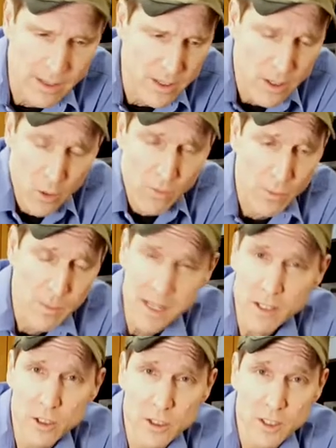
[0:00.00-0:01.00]
you know, for me,
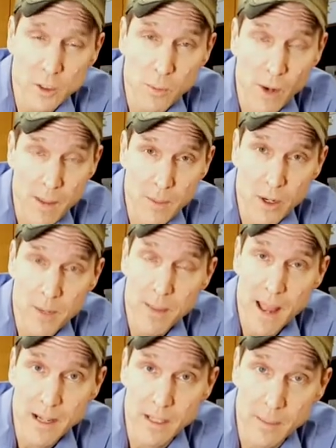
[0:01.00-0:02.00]
usually it's a primary and a
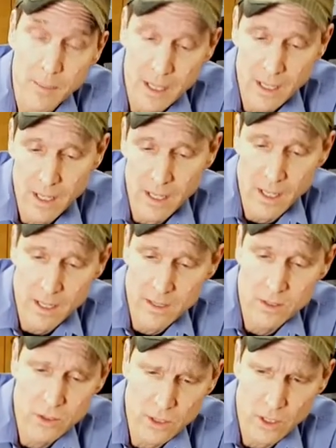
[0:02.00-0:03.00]
backup.
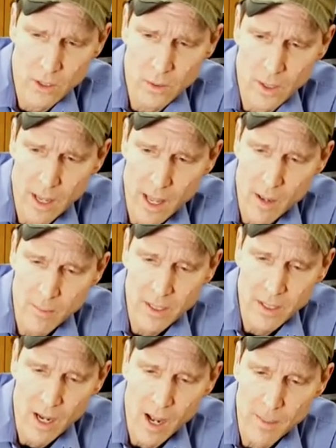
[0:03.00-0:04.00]
So how
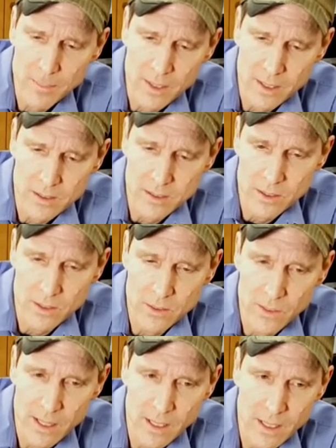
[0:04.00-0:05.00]
many optics do
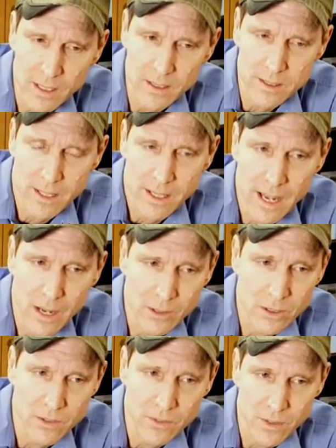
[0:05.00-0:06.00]
I need to take out
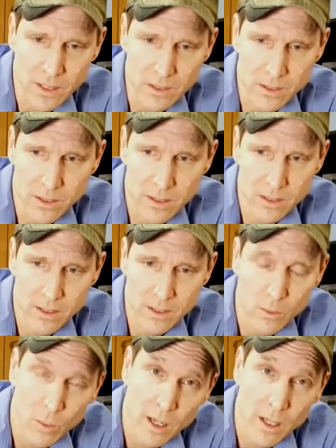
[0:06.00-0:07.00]
to the field?
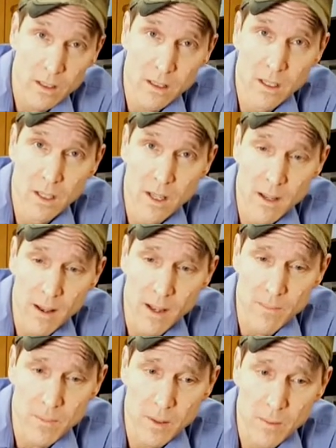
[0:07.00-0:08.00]
Well,
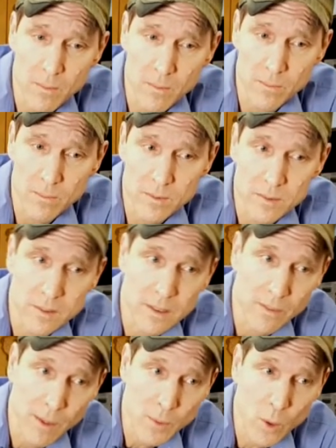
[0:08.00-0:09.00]

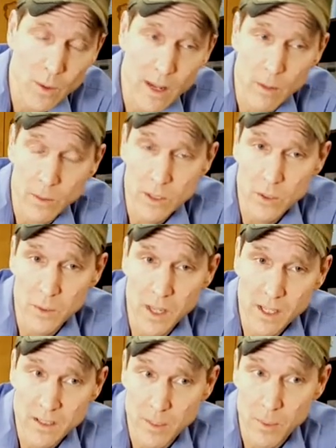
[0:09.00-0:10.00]
if I'm going out with 2
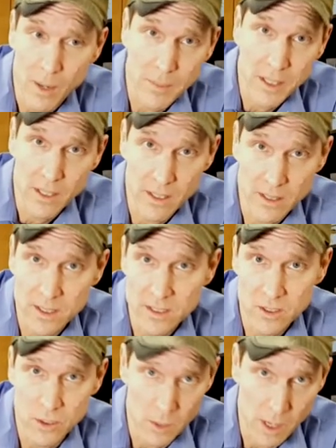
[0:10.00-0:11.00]
guns, I probably need at least
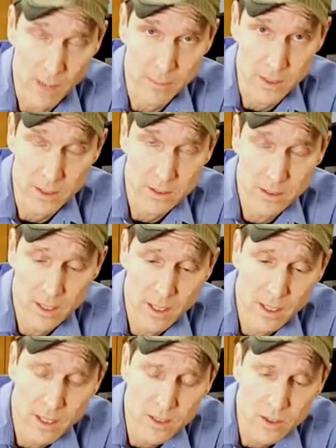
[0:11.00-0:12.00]
2 optics.
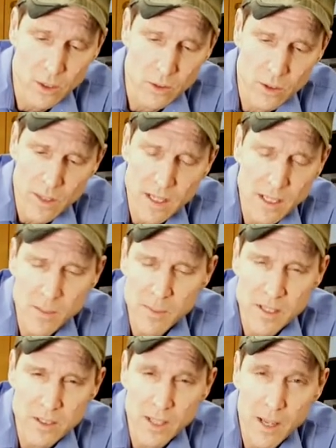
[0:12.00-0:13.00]
So do they need to be
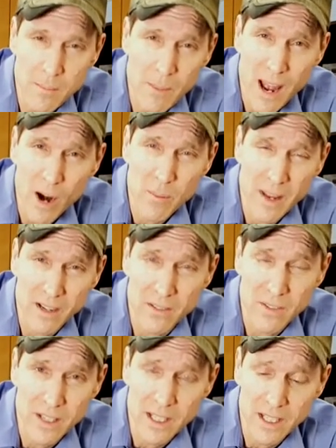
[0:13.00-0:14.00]
the same power
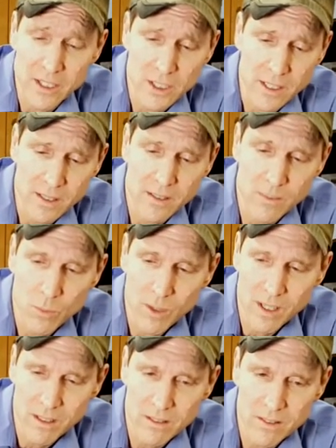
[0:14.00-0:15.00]
magnification?
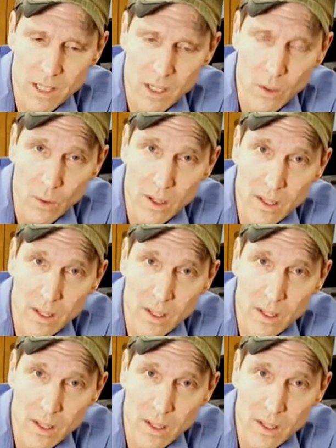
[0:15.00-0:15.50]
Well, no.